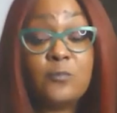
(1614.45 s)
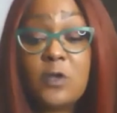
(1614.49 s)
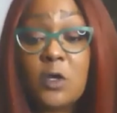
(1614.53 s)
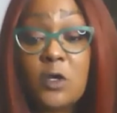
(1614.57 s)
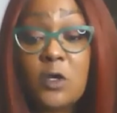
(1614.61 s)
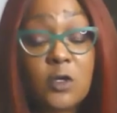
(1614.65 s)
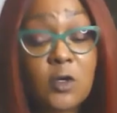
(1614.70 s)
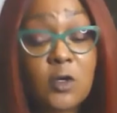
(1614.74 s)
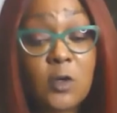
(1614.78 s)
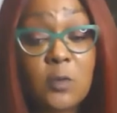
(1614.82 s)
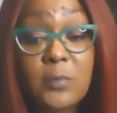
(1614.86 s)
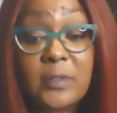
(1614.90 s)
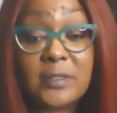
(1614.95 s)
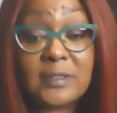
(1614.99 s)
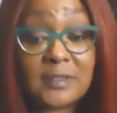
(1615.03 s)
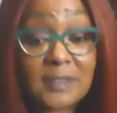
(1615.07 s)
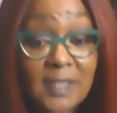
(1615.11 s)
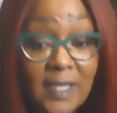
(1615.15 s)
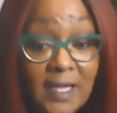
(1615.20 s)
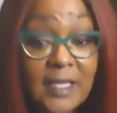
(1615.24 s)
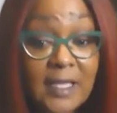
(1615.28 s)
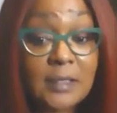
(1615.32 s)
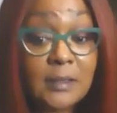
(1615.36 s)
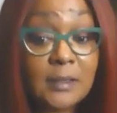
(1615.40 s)
No, no, no, but
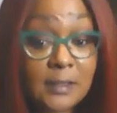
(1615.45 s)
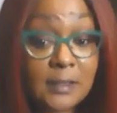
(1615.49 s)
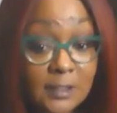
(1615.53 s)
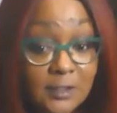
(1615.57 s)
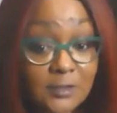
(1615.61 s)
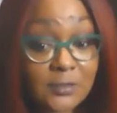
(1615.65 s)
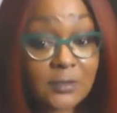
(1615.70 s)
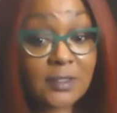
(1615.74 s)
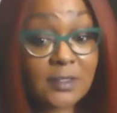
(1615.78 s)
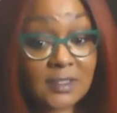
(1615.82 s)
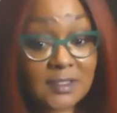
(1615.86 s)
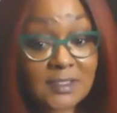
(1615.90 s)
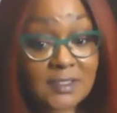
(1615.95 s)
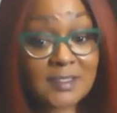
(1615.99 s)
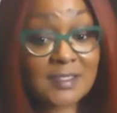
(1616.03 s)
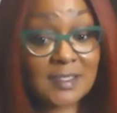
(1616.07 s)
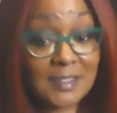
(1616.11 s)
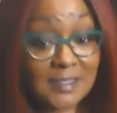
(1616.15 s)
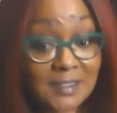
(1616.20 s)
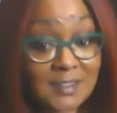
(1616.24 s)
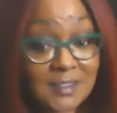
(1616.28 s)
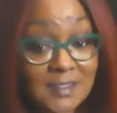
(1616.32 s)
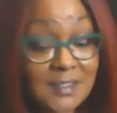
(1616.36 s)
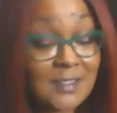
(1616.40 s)
they literally
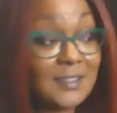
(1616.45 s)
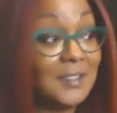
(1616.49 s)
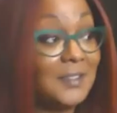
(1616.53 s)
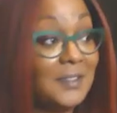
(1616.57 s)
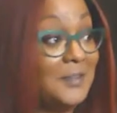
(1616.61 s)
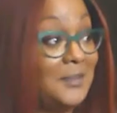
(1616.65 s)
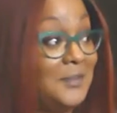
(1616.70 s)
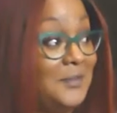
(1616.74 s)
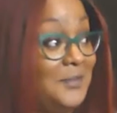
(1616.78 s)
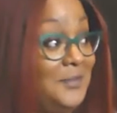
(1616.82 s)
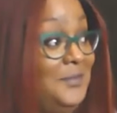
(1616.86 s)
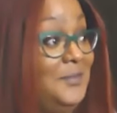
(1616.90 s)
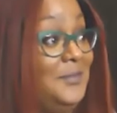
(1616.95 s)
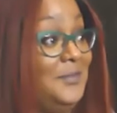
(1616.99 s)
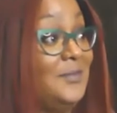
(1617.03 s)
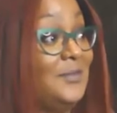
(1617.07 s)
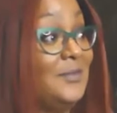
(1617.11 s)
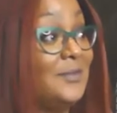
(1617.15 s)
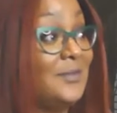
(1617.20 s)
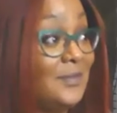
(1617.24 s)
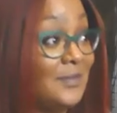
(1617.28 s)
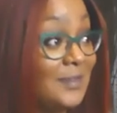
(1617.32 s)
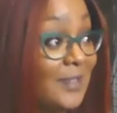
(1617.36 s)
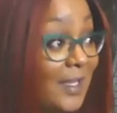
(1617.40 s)
since
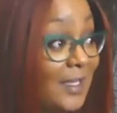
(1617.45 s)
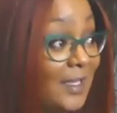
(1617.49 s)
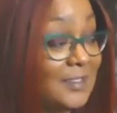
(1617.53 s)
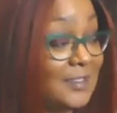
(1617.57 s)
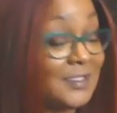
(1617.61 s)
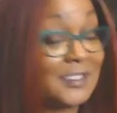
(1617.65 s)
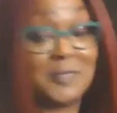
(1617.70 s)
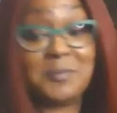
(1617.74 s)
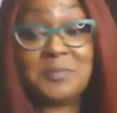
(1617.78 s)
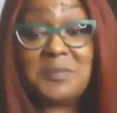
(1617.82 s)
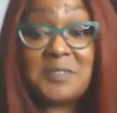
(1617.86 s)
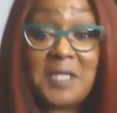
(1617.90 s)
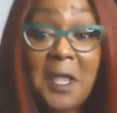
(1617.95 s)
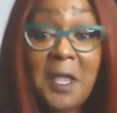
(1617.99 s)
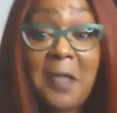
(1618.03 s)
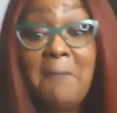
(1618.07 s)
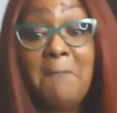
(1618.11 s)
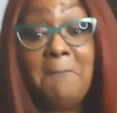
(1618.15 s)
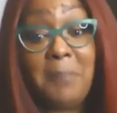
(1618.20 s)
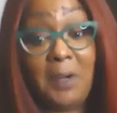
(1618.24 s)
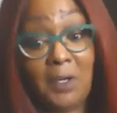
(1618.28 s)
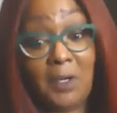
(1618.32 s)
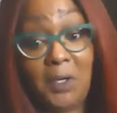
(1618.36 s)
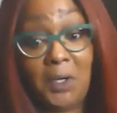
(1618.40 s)
like
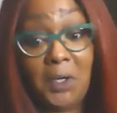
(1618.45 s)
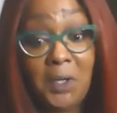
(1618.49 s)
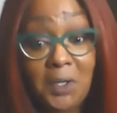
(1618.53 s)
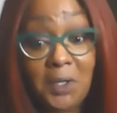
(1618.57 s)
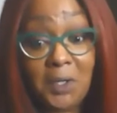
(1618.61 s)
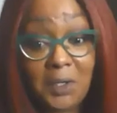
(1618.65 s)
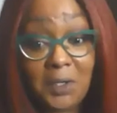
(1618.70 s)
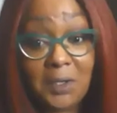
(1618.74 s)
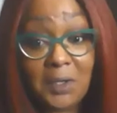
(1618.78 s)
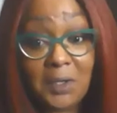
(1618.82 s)
September.